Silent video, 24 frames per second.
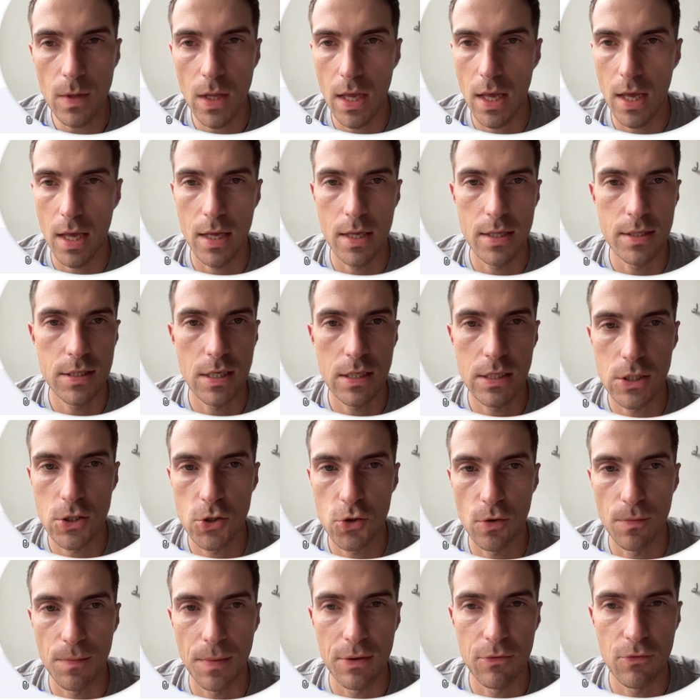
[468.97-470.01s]
and it's
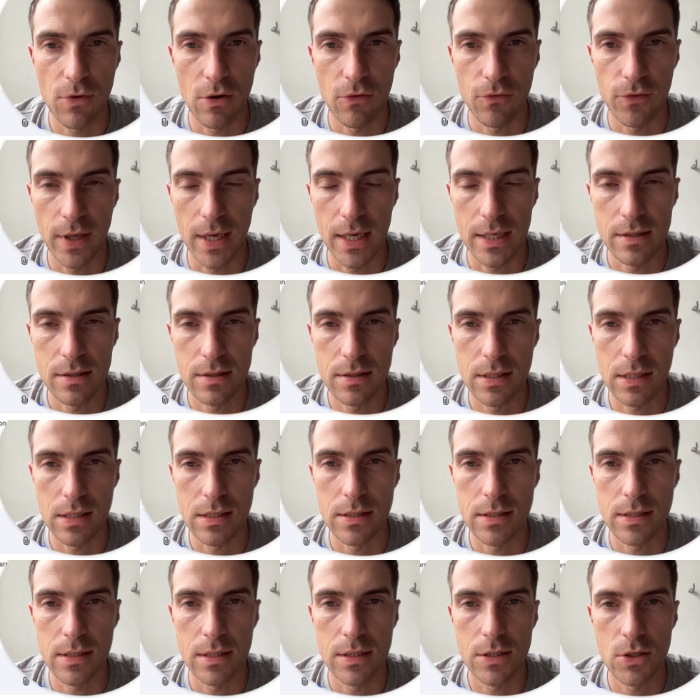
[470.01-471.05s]
streaming roughly at
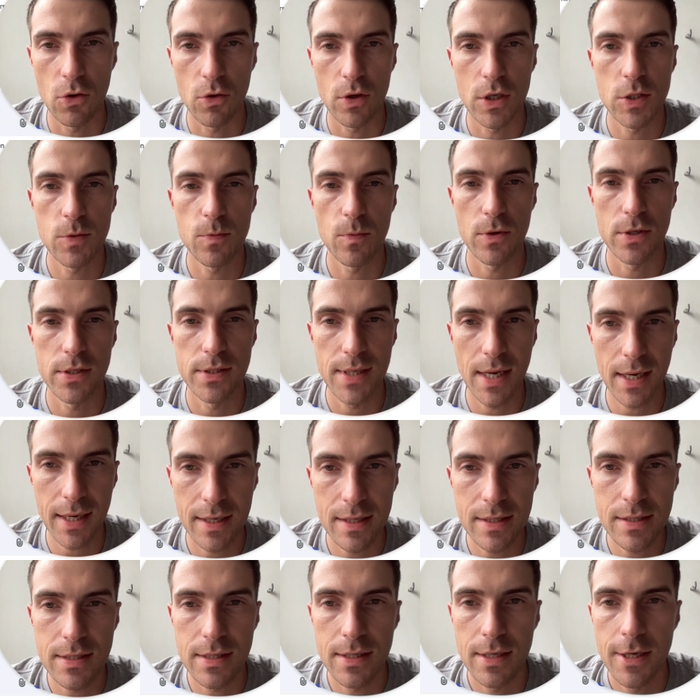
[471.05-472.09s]
60 tokens per
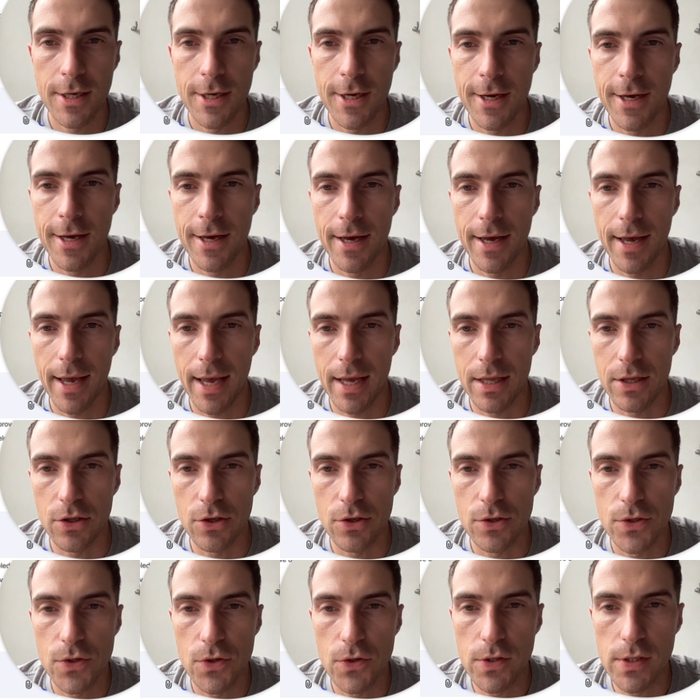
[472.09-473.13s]
second. And you
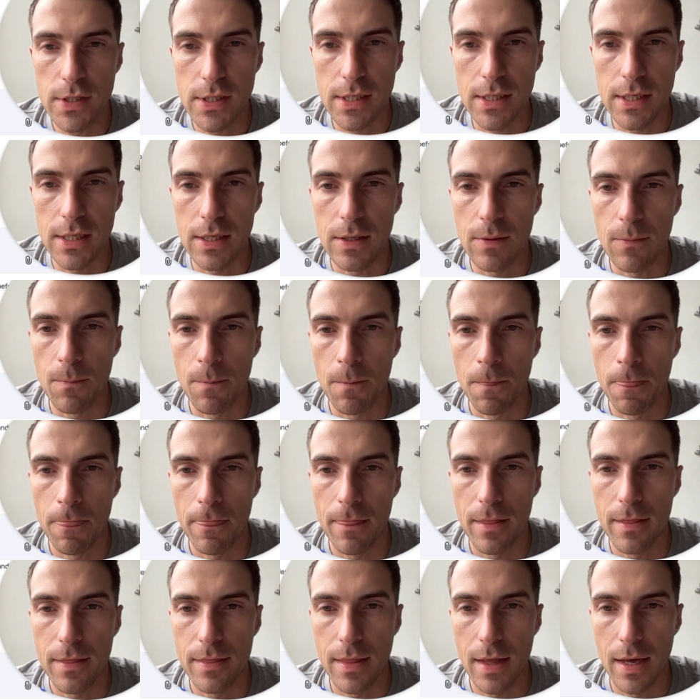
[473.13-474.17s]
do see
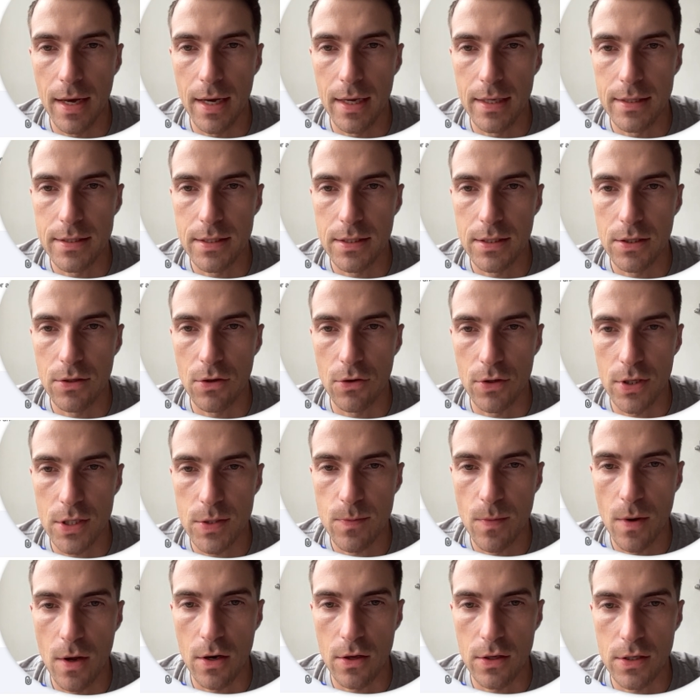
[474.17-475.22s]
that, you know, this
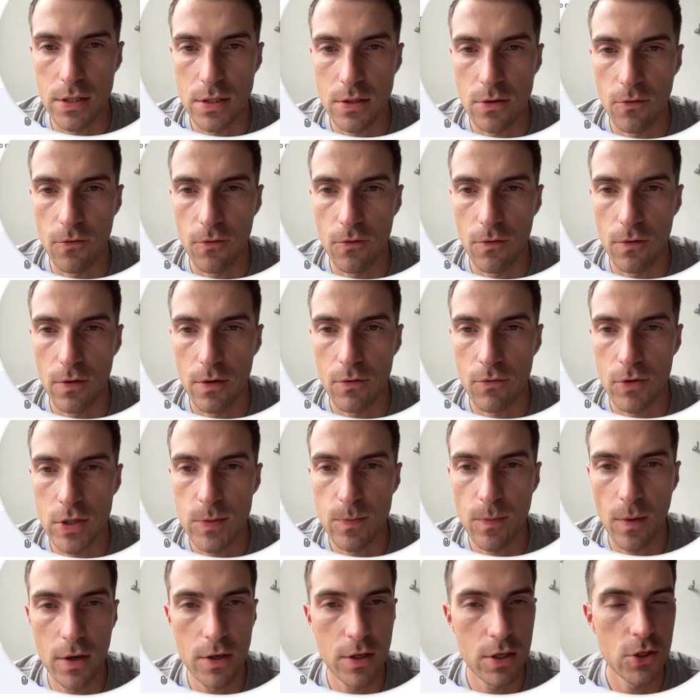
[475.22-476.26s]
model is
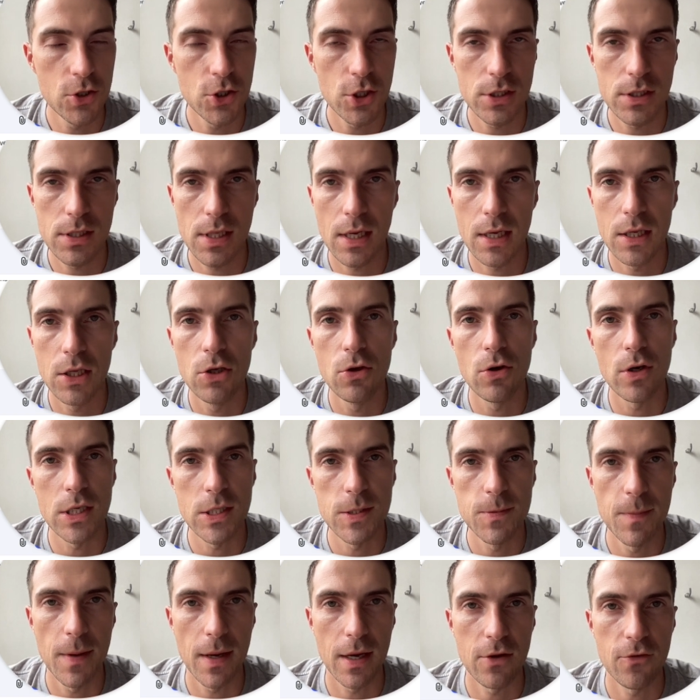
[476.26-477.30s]
responding just like you
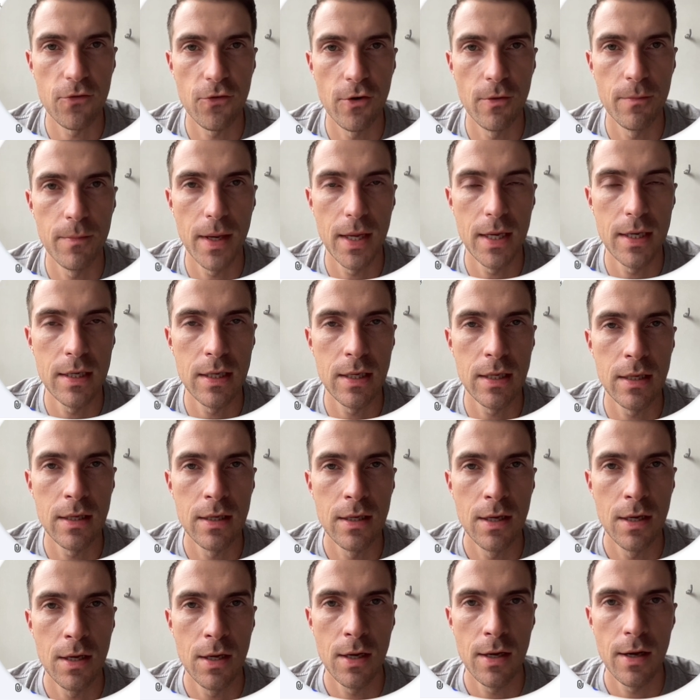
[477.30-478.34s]
expect from any
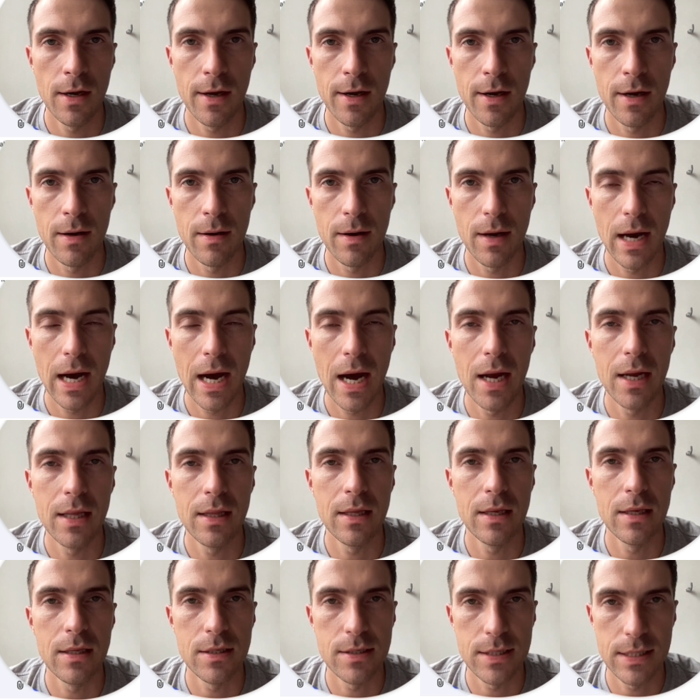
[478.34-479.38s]

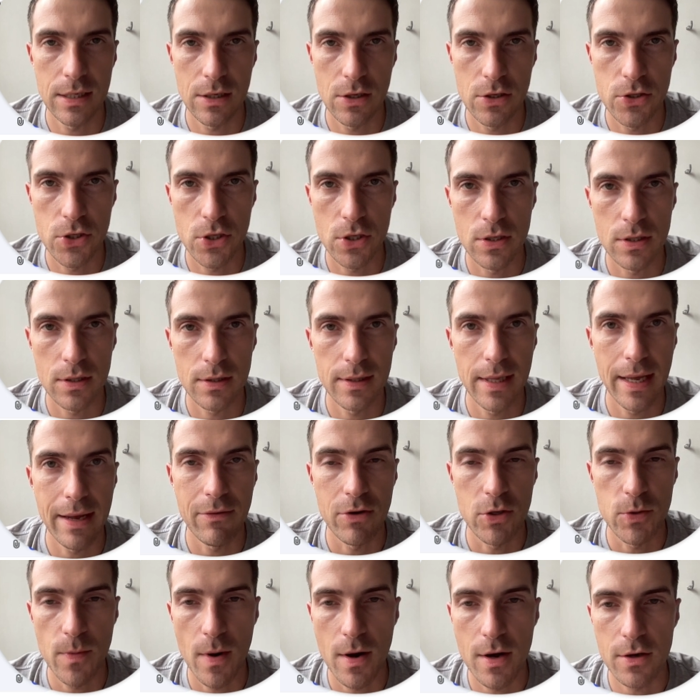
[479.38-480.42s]
highly intelligent
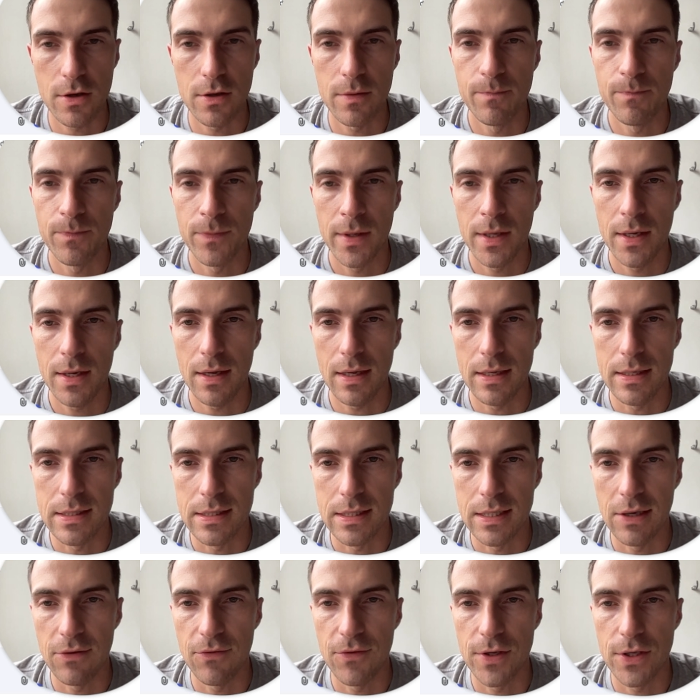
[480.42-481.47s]
language model. It's
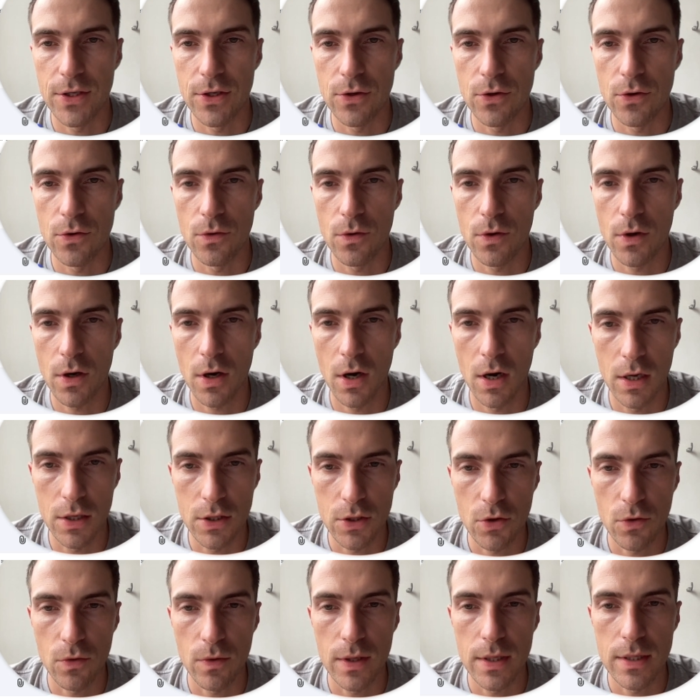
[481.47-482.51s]
giving you
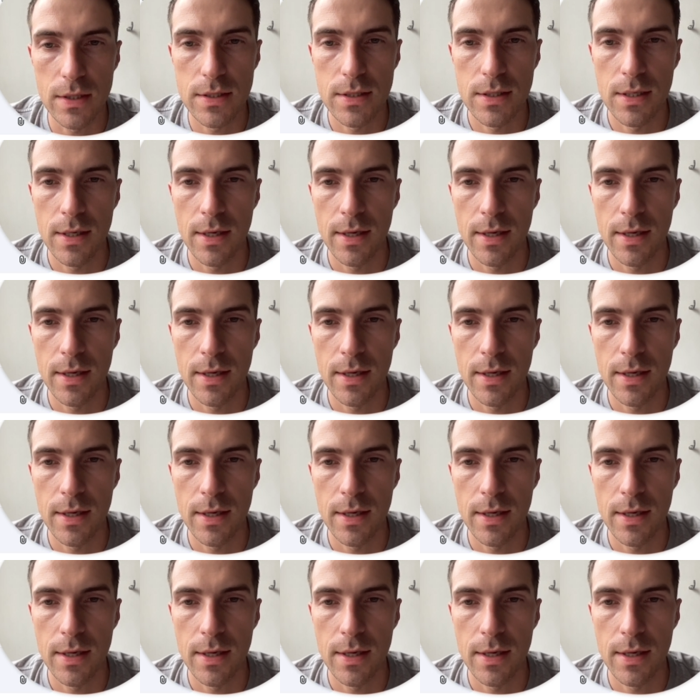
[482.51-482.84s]
concrete